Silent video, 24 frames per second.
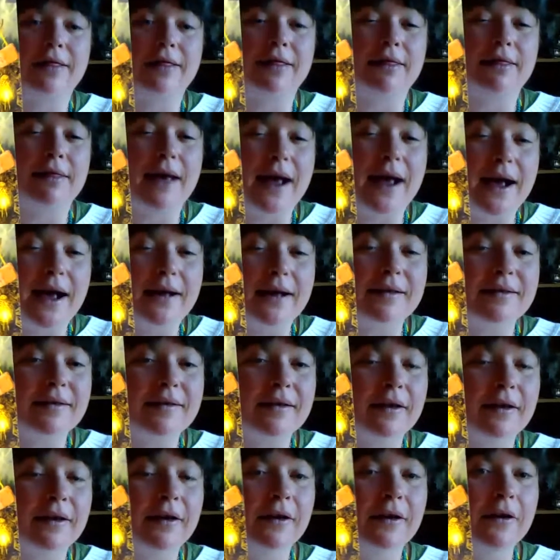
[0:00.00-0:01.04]
last
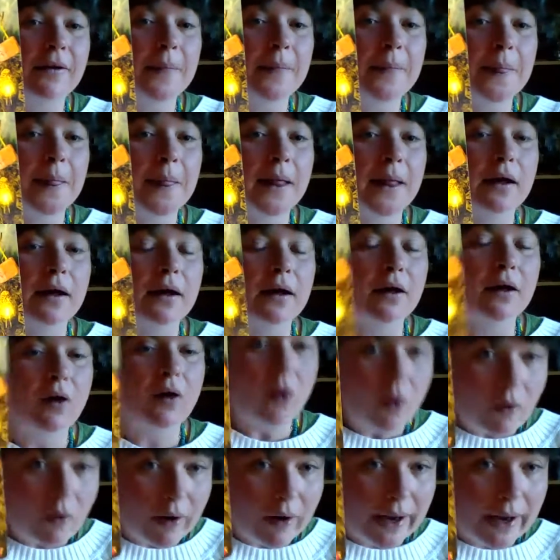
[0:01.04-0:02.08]

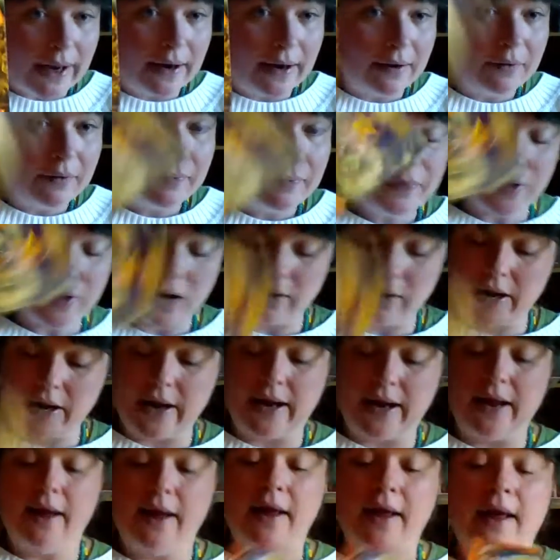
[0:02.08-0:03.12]
coin. All
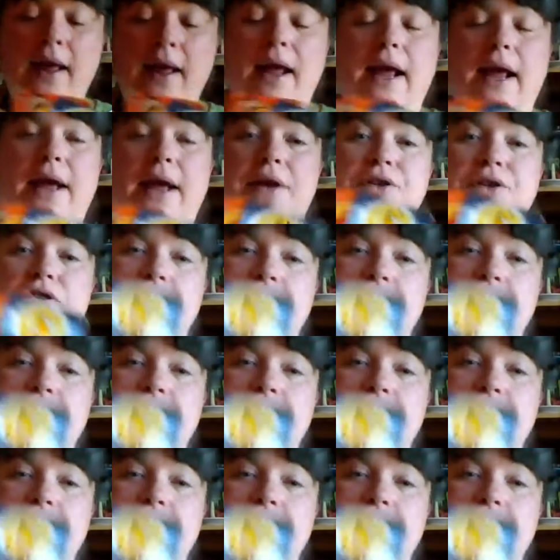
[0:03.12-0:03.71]
right. And